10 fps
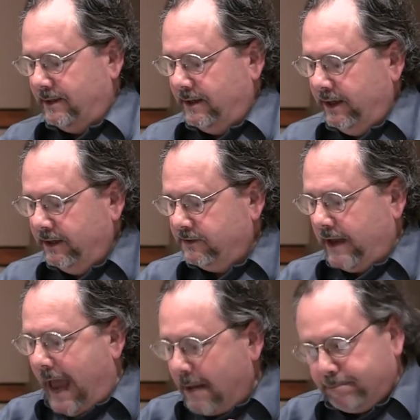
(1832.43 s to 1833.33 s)
is
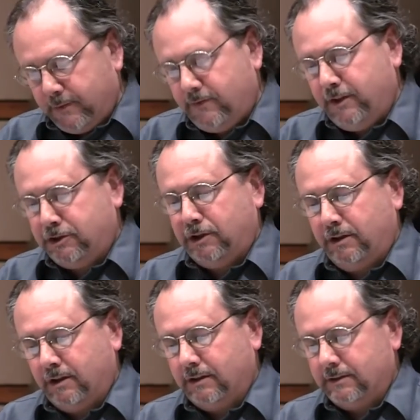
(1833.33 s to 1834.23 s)

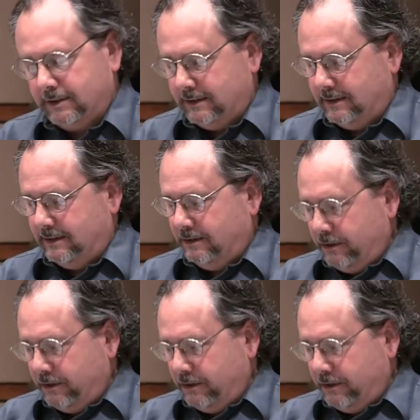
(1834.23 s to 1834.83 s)
appositional to